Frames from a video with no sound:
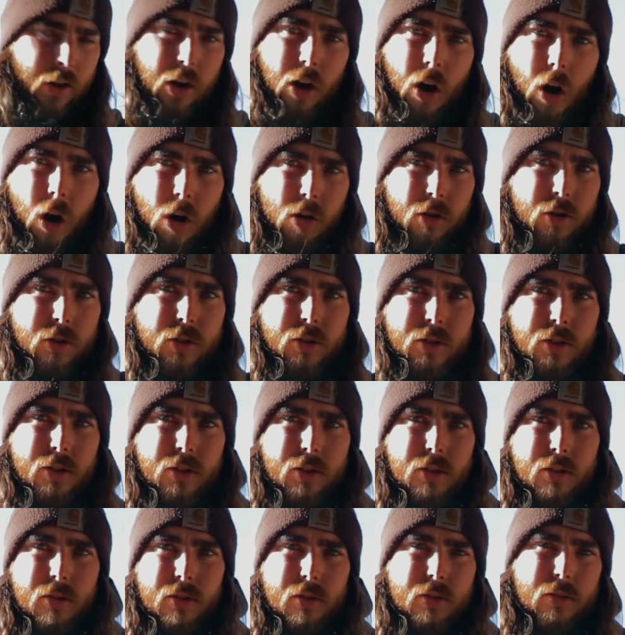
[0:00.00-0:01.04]
then
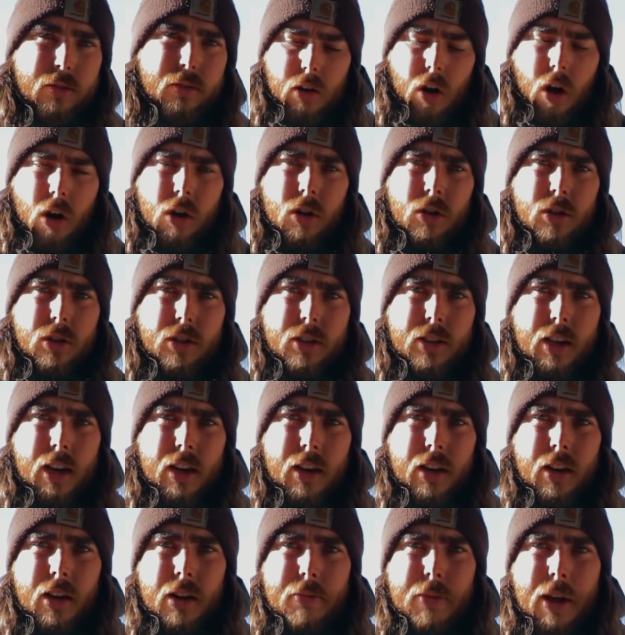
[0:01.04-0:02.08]
Arnold's. Arnold's
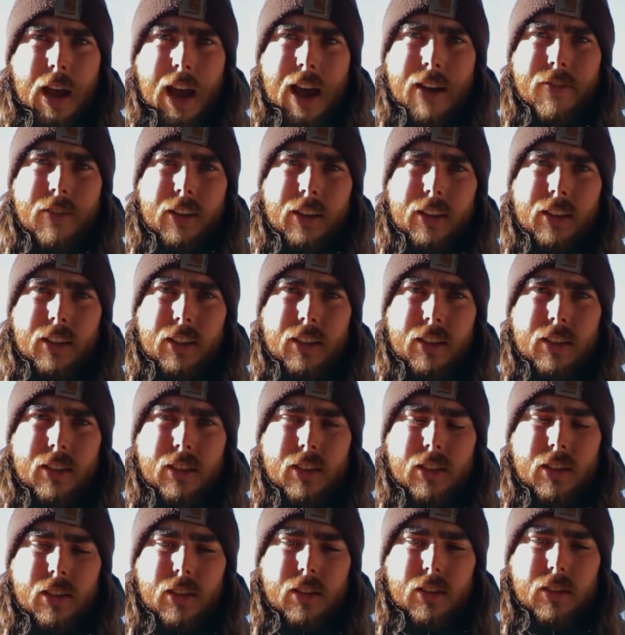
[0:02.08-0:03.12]
ended up having
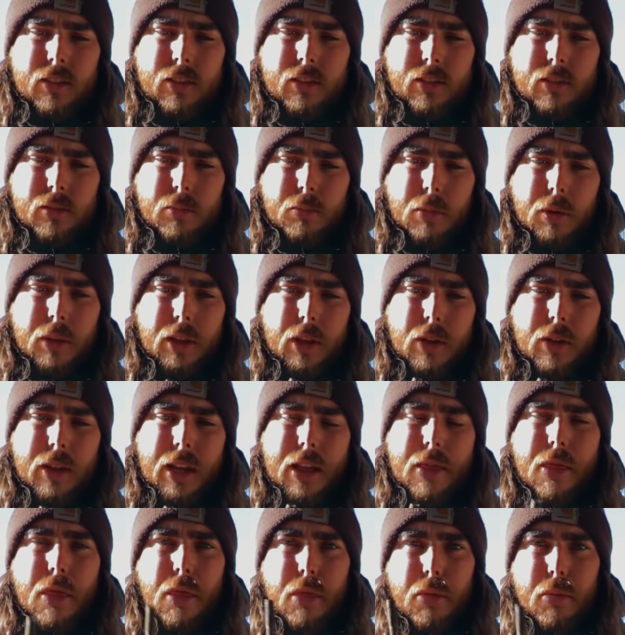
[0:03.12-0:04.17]
these, but they only
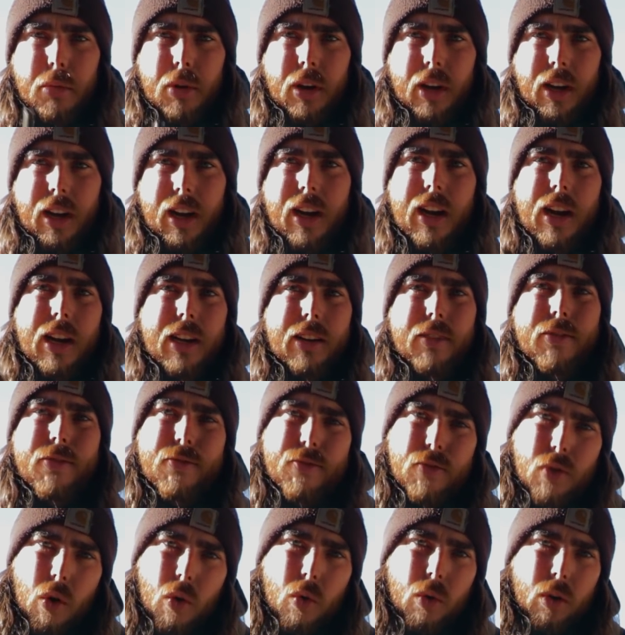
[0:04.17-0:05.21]
had 3 and I need
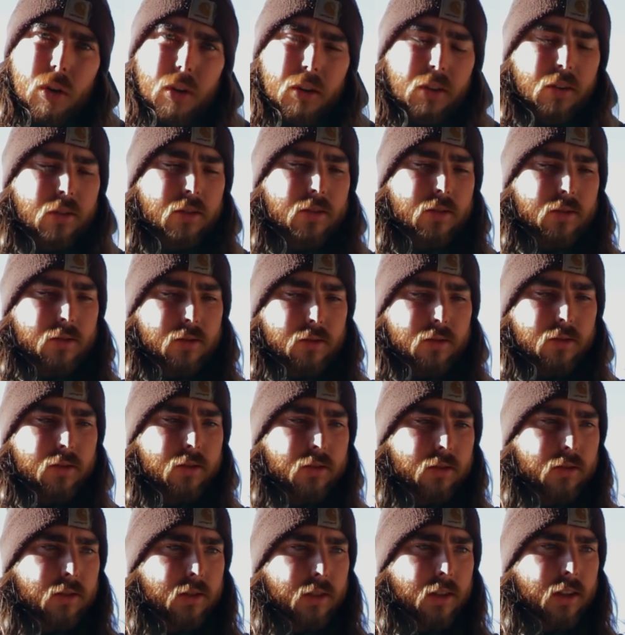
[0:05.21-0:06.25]
4.
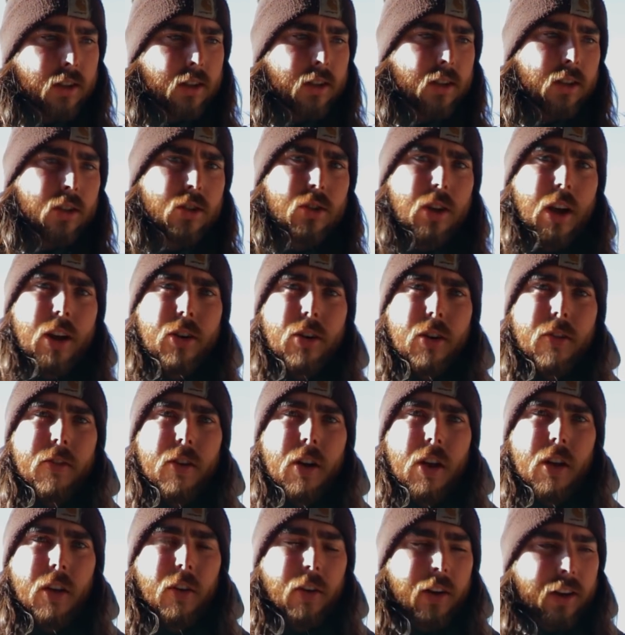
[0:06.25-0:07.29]
So I drove
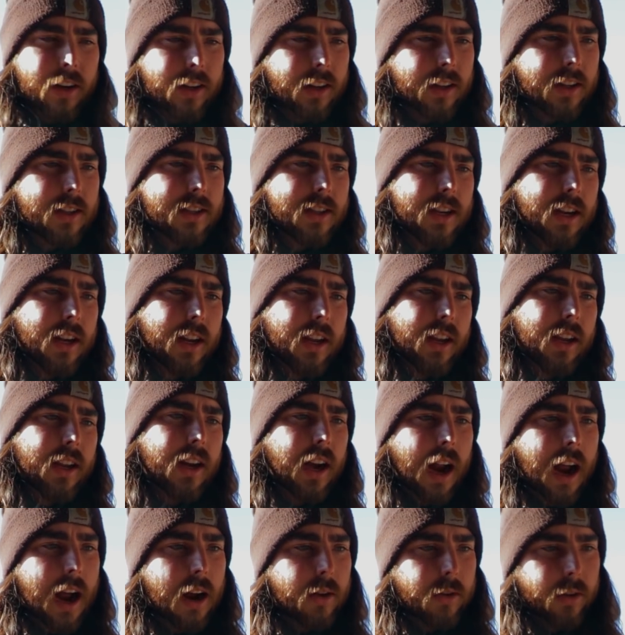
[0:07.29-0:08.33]
all the way to the city an
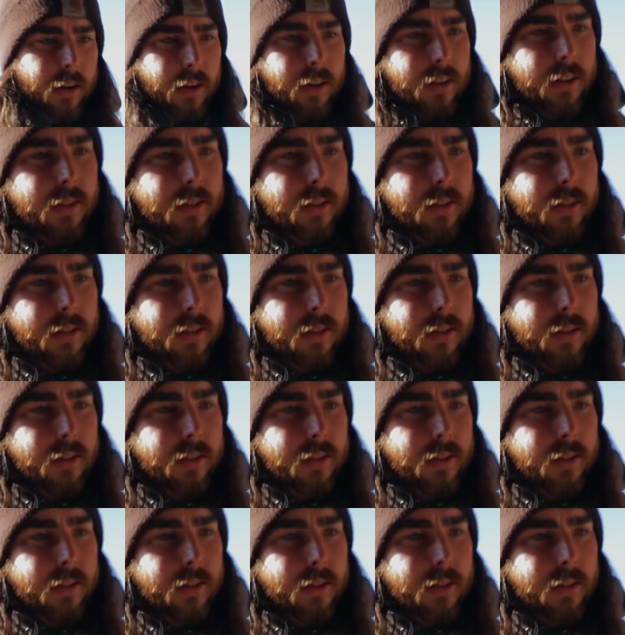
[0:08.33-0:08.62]
hour